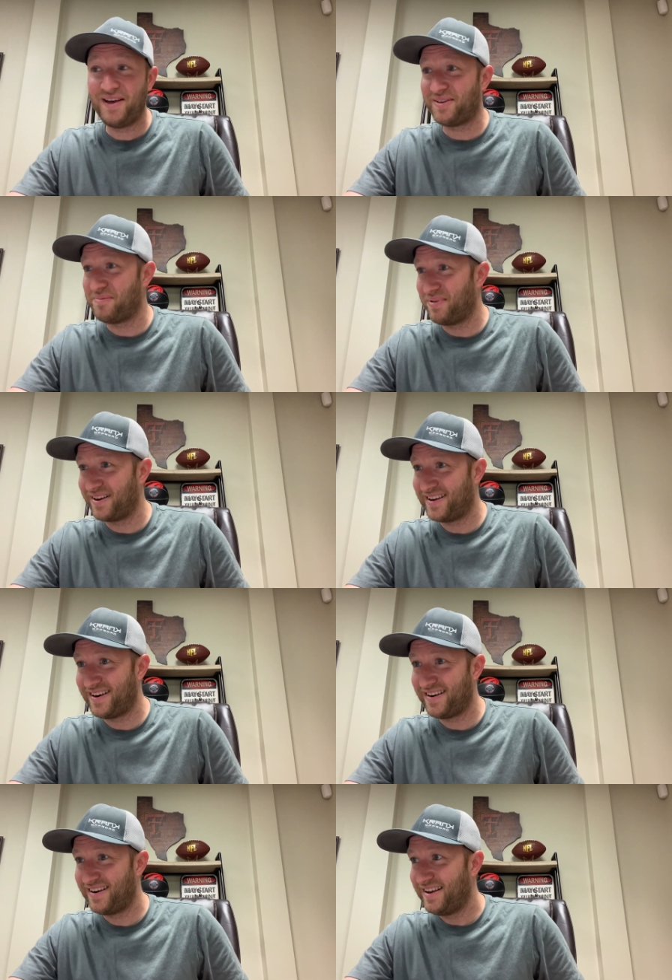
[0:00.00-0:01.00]
other book
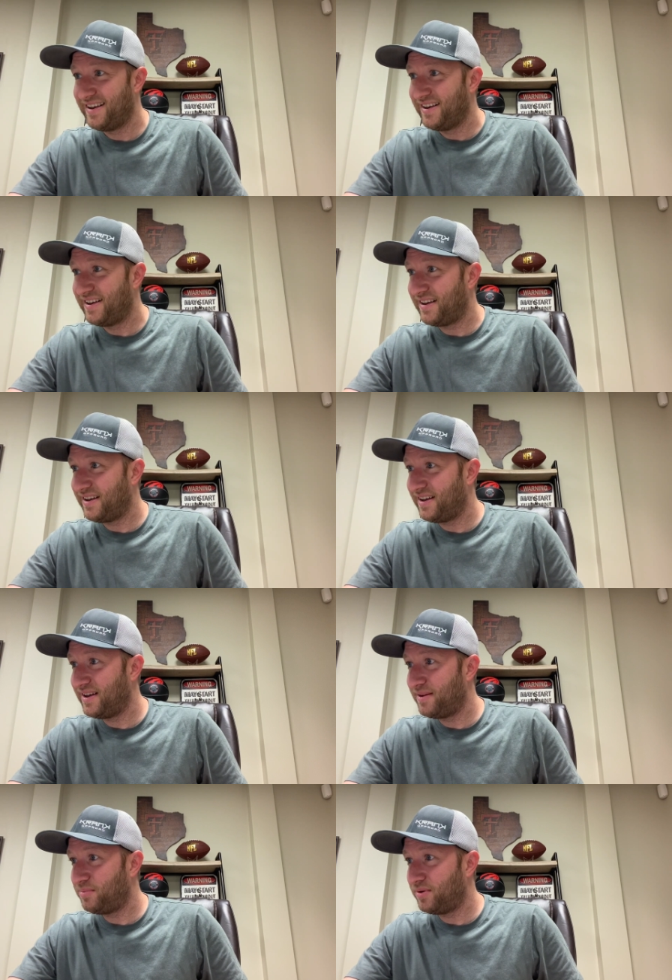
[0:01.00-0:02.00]
here.
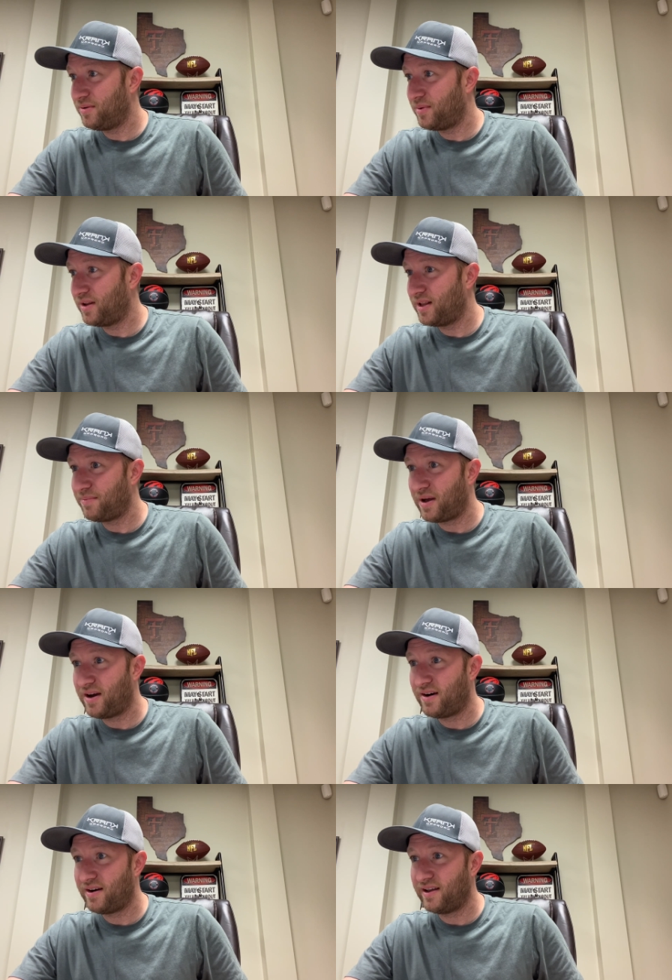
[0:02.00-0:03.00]
Uh, pull them all up.
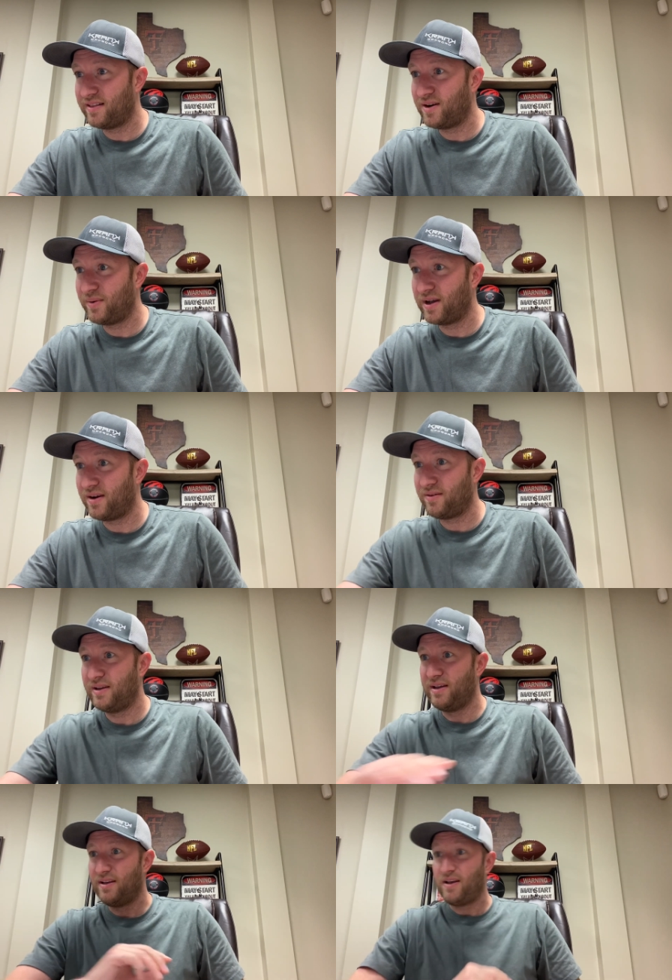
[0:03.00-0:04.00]
All right, there we go.
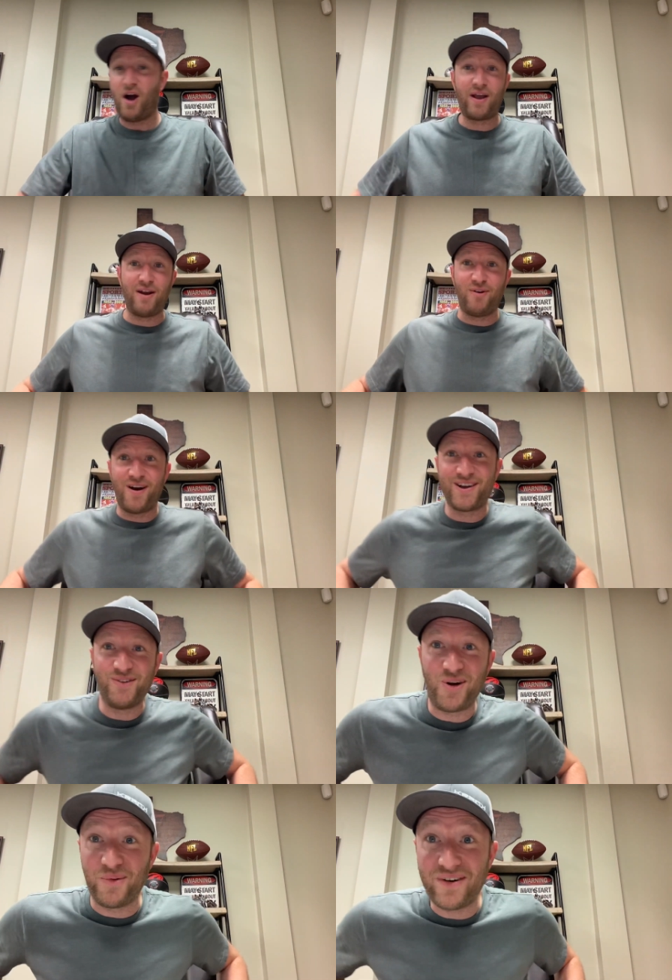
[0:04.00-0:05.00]
Okay, rock and
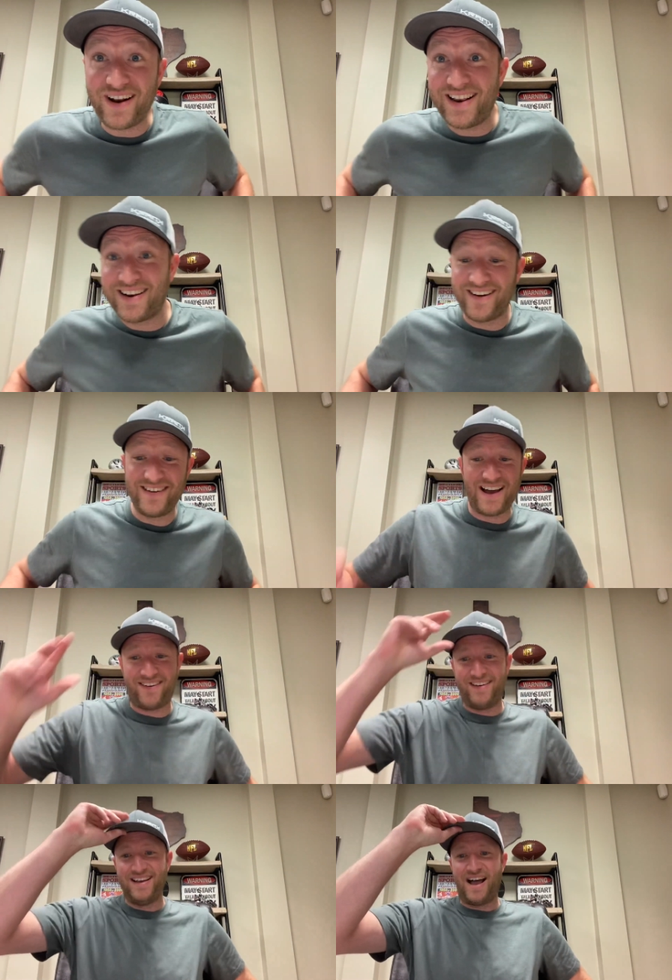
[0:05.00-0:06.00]
roll. We're ready to go now.
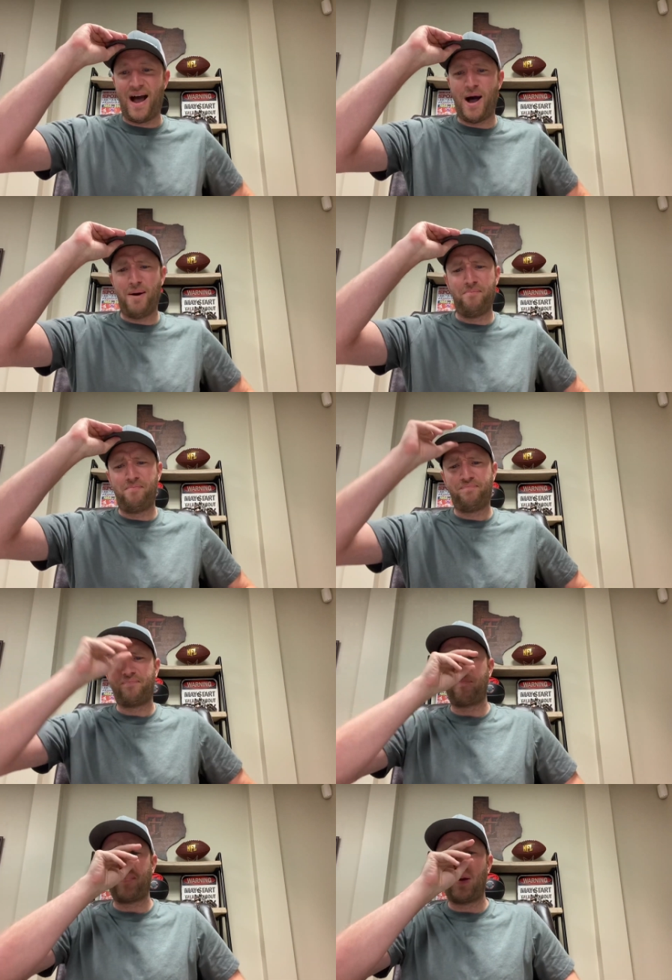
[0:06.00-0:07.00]
Um,
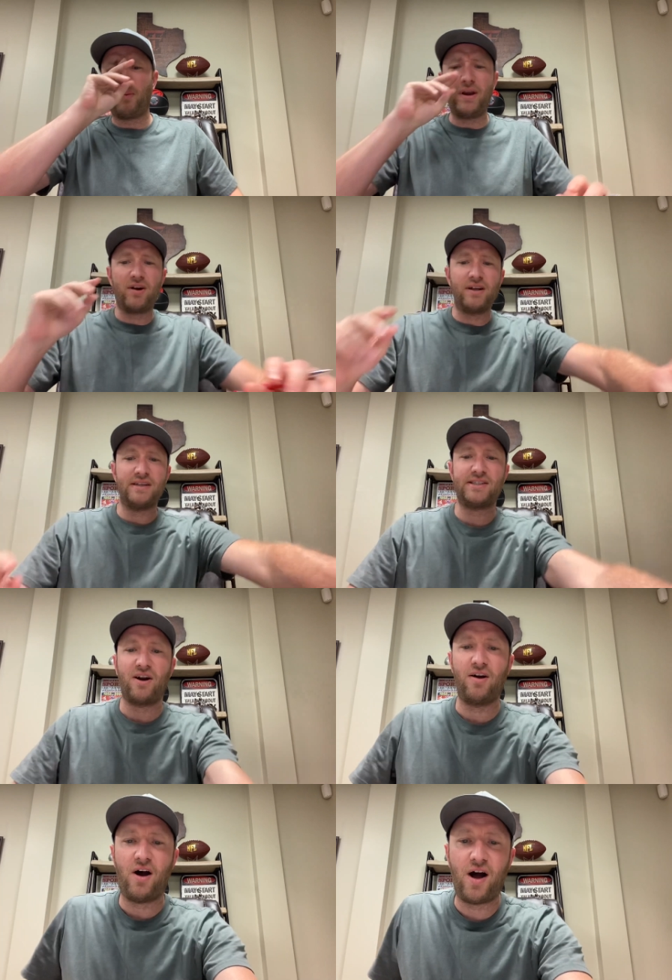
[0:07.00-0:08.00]
we are going to
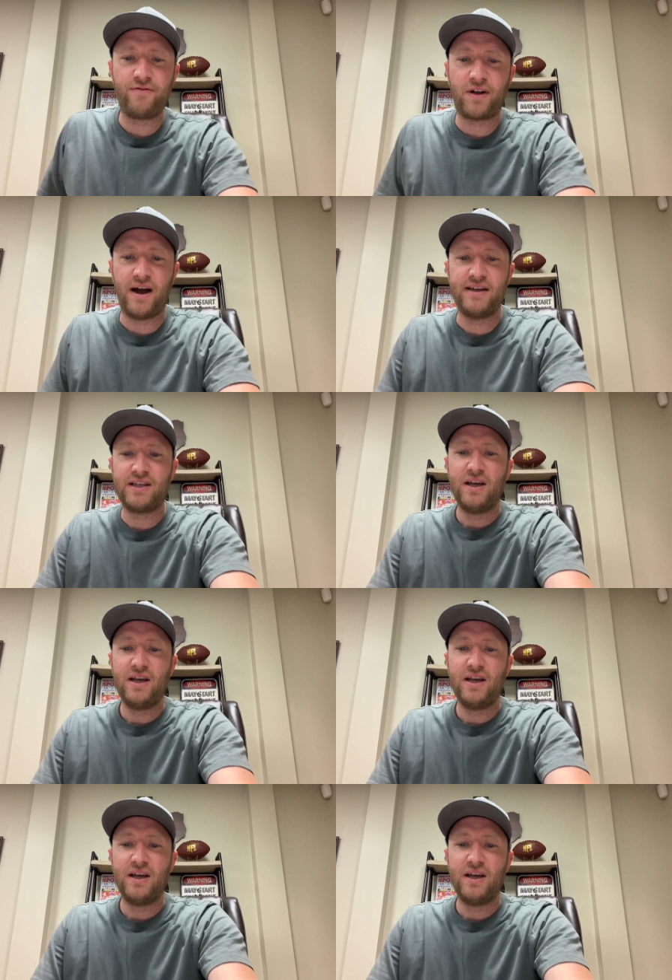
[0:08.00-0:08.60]
start off, guys,